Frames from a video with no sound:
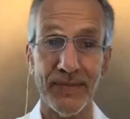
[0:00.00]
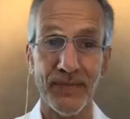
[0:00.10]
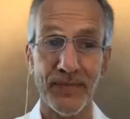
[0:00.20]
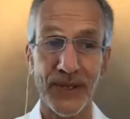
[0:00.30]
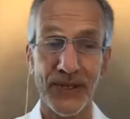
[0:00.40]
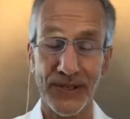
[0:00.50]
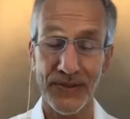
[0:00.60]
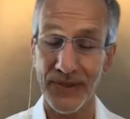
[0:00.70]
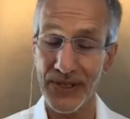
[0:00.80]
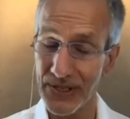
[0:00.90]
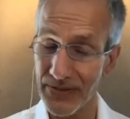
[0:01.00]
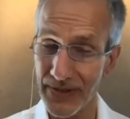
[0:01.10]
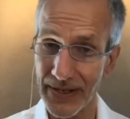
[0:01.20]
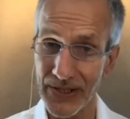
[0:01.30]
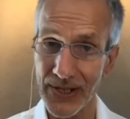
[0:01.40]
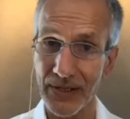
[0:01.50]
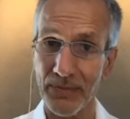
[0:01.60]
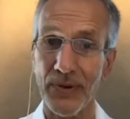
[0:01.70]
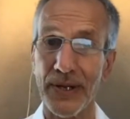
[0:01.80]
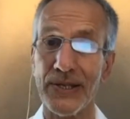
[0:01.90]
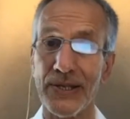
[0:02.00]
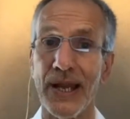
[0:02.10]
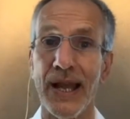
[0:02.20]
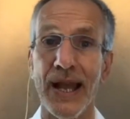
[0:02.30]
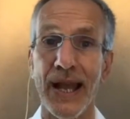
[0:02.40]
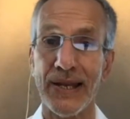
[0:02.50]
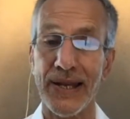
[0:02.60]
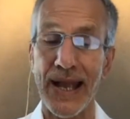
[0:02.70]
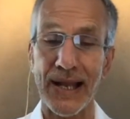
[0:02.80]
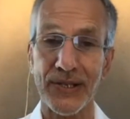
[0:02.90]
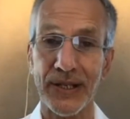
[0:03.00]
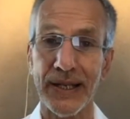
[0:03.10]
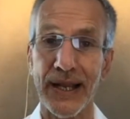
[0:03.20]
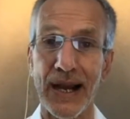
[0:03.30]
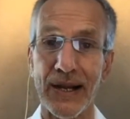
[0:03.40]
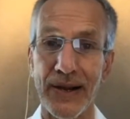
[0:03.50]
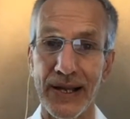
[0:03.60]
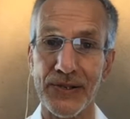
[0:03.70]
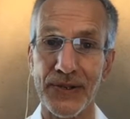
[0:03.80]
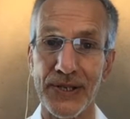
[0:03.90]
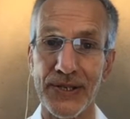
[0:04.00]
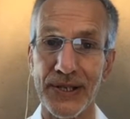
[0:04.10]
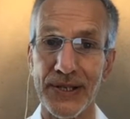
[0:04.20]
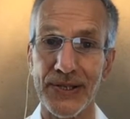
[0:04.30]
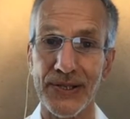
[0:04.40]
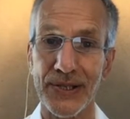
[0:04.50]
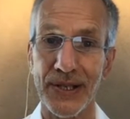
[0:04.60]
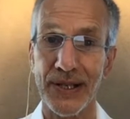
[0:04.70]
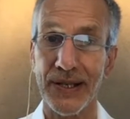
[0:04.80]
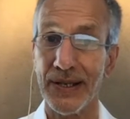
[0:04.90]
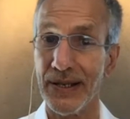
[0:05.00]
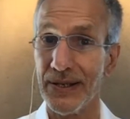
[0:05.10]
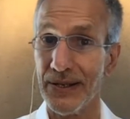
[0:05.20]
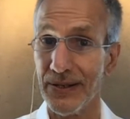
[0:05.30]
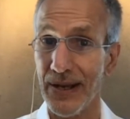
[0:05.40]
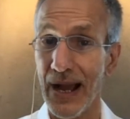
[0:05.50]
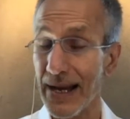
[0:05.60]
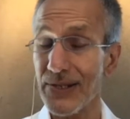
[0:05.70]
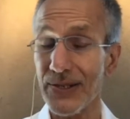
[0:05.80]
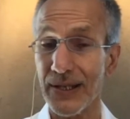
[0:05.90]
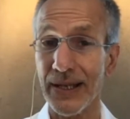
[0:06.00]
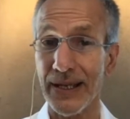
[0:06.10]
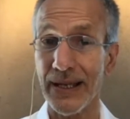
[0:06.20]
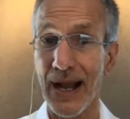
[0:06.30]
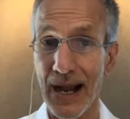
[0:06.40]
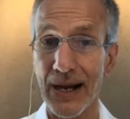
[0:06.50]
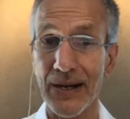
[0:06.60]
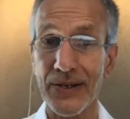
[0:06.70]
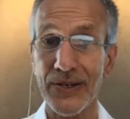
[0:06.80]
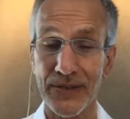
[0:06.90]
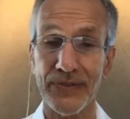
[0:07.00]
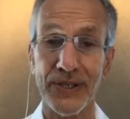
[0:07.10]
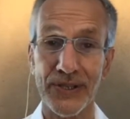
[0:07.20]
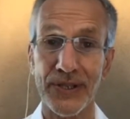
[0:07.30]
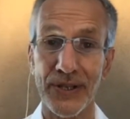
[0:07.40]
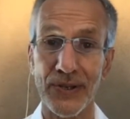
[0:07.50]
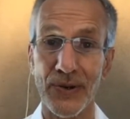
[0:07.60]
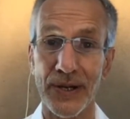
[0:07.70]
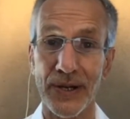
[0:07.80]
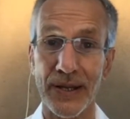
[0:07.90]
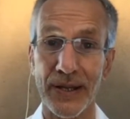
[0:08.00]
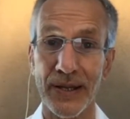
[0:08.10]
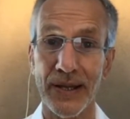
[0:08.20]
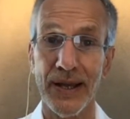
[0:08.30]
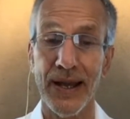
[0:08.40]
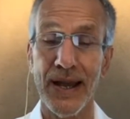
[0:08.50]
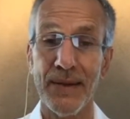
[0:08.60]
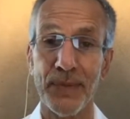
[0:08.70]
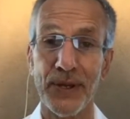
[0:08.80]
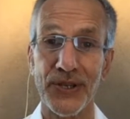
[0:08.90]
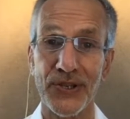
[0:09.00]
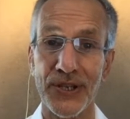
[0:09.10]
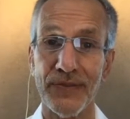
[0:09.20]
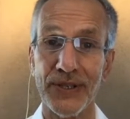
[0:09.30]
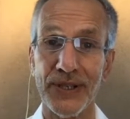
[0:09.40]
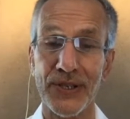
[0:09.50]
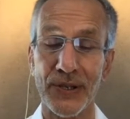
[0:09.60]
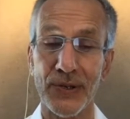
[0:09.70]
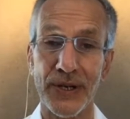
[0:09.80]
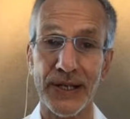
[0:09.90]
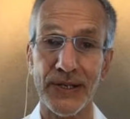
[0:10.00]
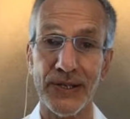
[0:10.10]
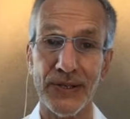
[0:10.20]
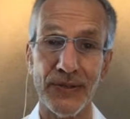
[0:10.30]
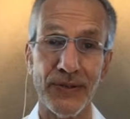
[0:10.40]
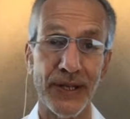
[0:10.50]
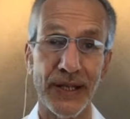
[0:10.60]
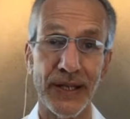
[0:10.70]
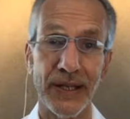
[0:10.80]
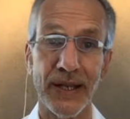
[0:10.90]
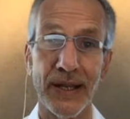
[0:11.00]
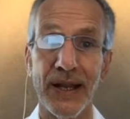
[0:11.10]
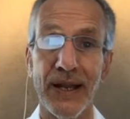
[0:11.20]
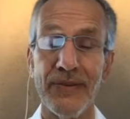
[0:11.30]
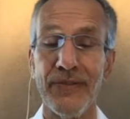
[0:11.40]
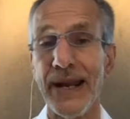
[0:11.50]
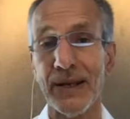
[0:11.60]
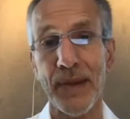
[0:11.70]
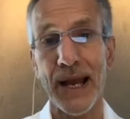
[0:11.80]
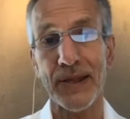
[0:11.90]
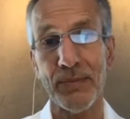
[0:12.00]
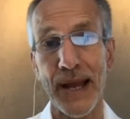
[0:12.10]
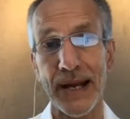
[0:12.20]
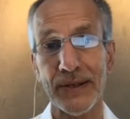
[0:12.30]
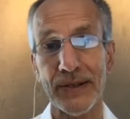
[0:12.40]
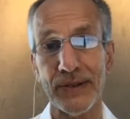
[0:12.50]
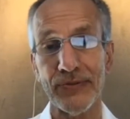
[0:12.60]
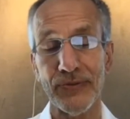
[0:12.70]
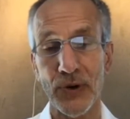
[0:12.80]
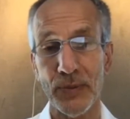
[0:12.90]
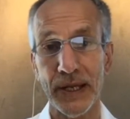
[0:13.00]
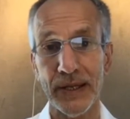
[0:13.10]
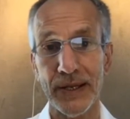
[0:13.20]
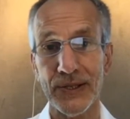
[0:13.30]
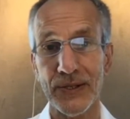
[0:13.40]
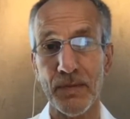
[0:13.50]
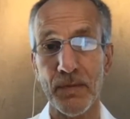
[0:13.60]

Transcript: this is a very subtle point. And actually our entrances, honestly, are shifted to the north. But the shift is according to the Vedic mathematical formulas